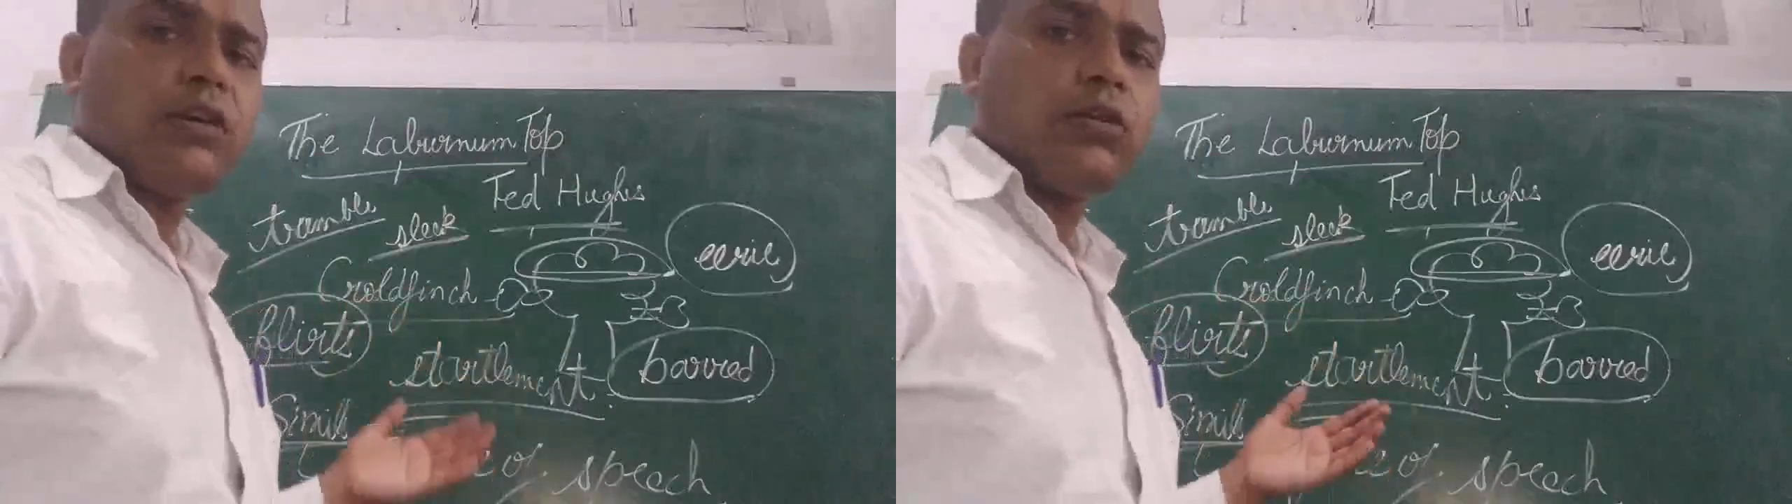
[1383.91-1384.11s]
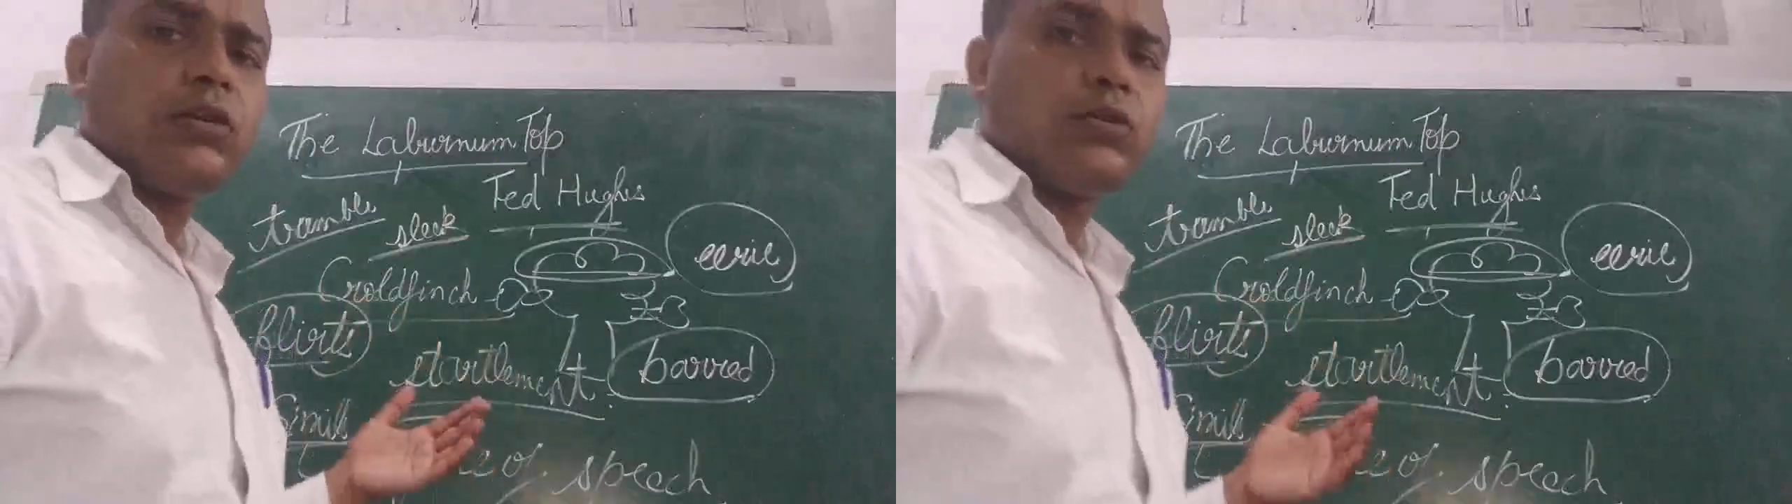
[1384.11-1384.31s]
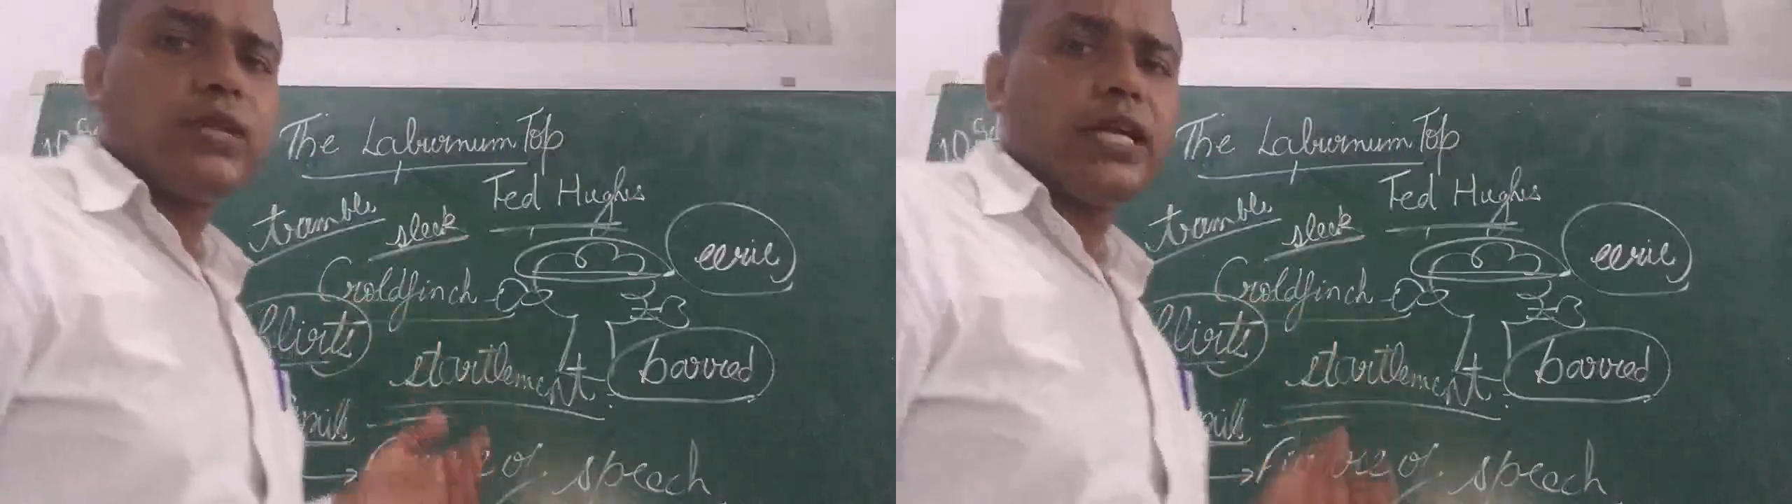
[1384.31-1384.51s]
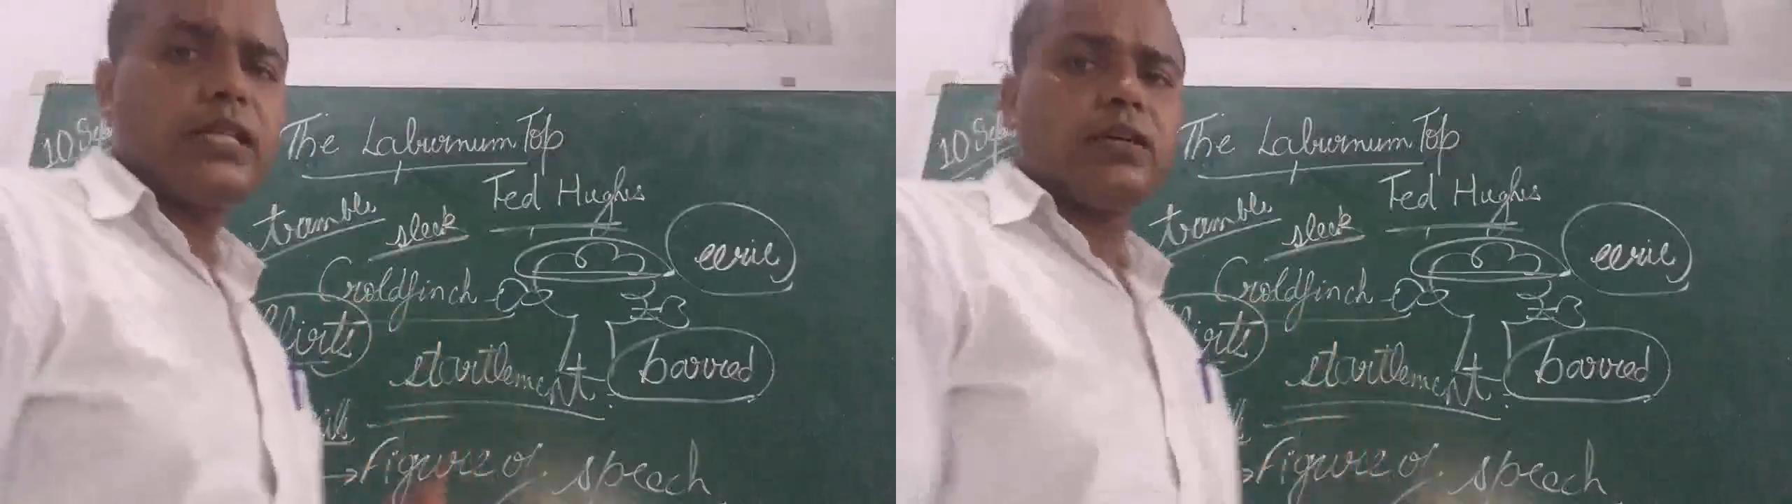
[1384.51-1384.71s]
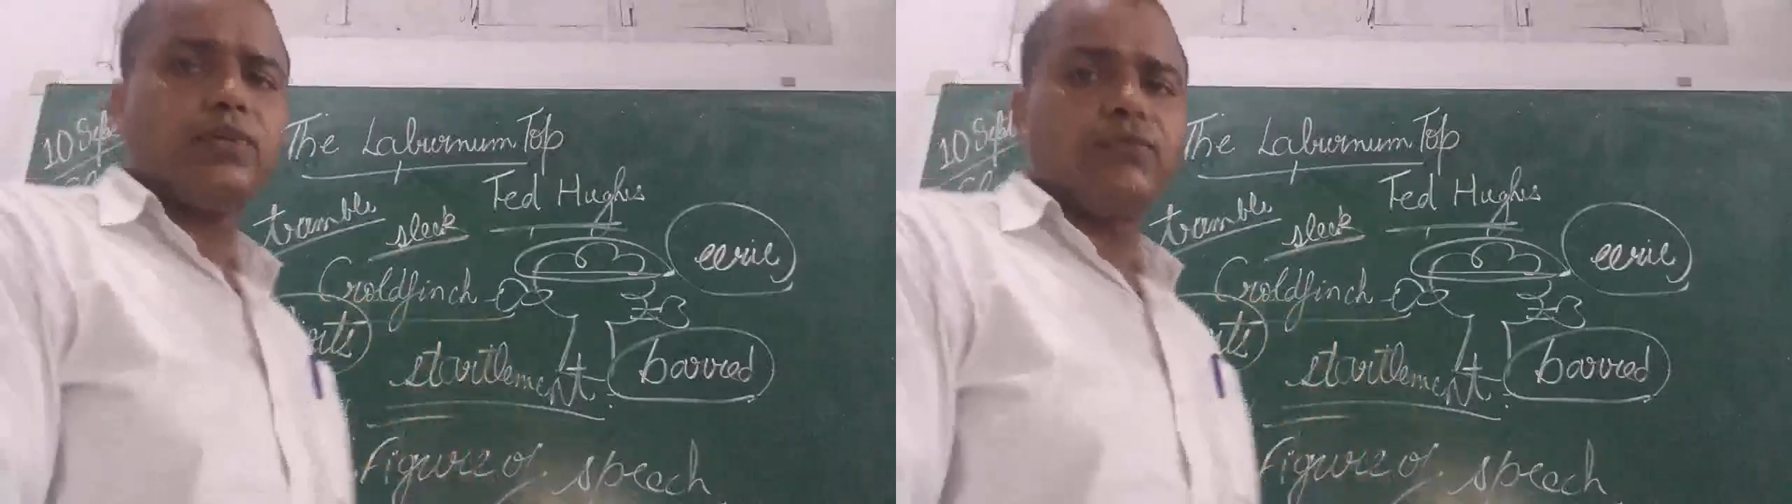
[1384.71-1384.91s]
order to
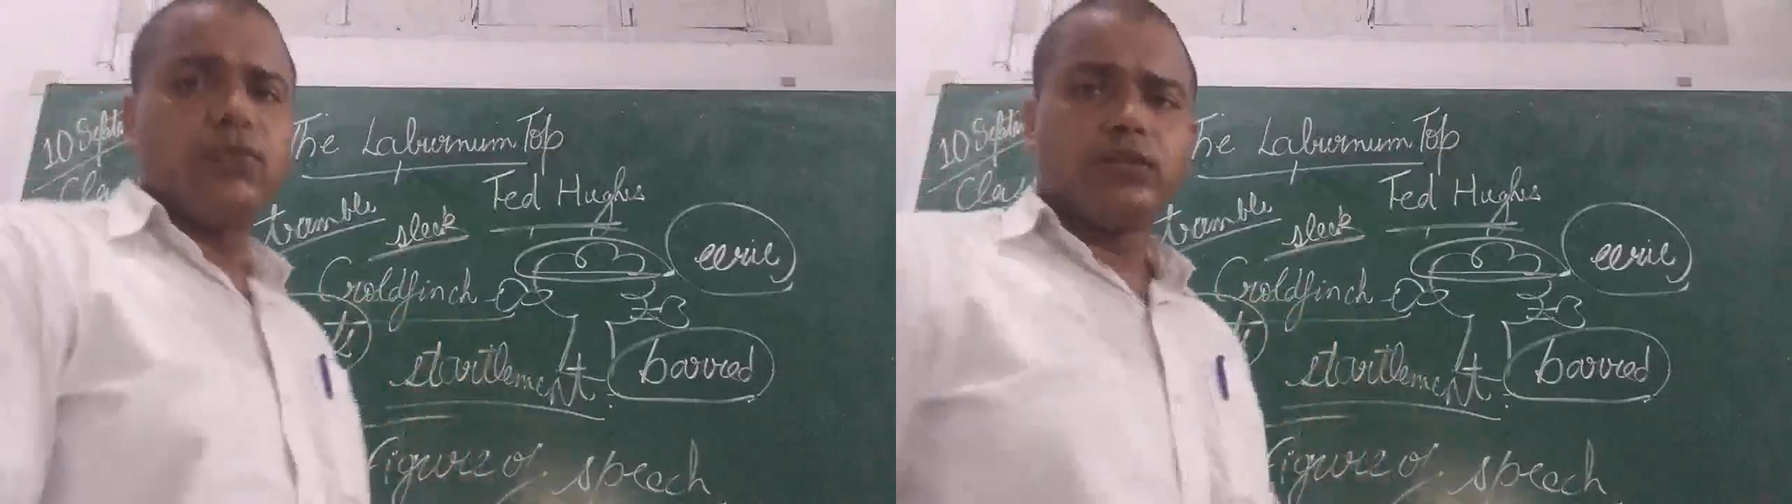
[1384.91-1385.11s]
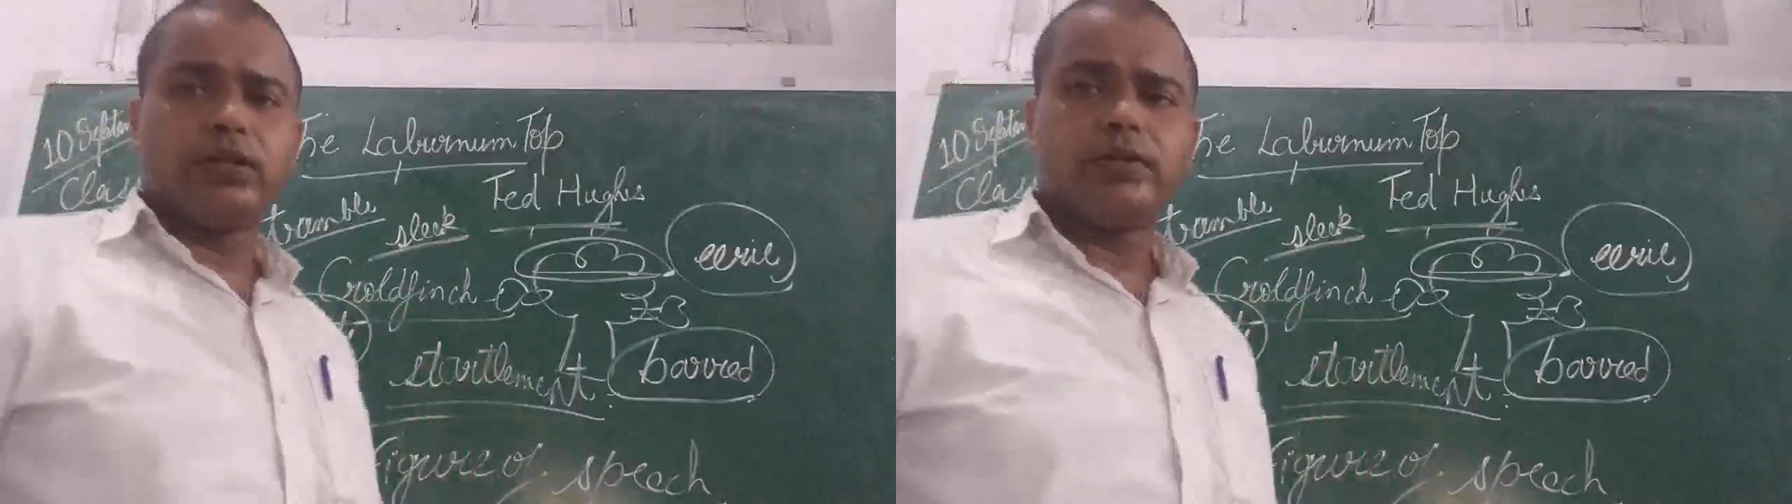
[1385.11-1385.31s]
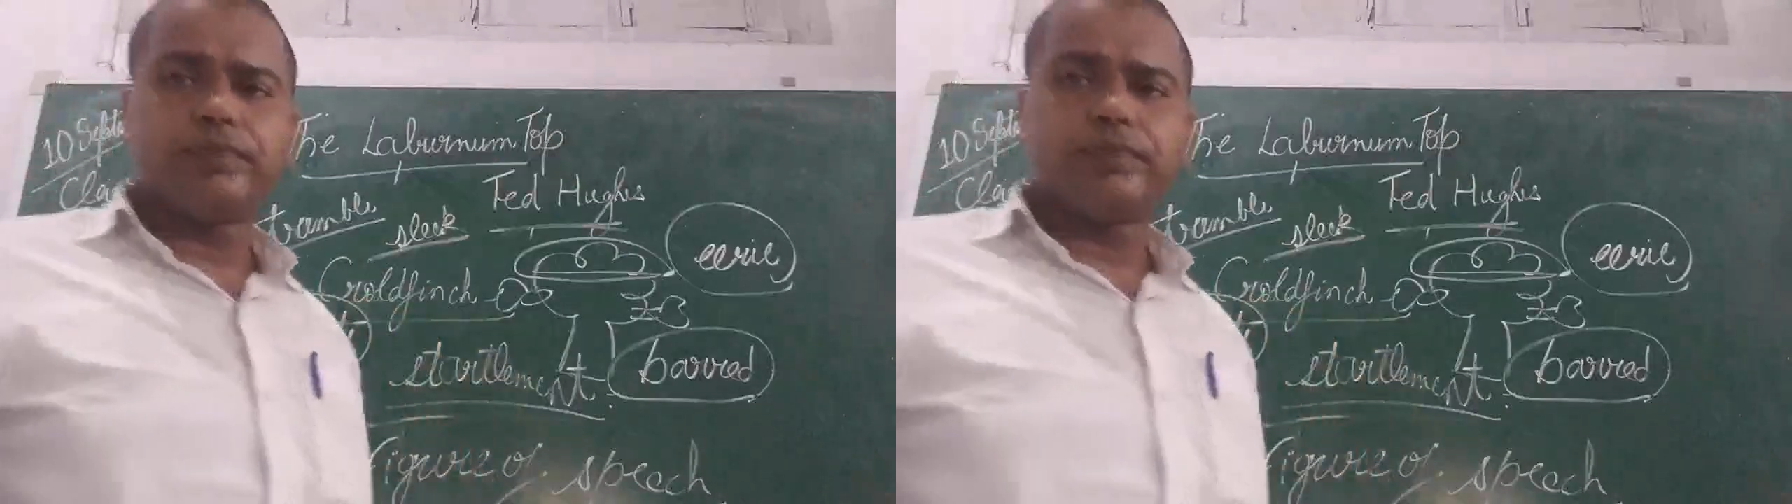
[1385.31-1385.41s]
get the food.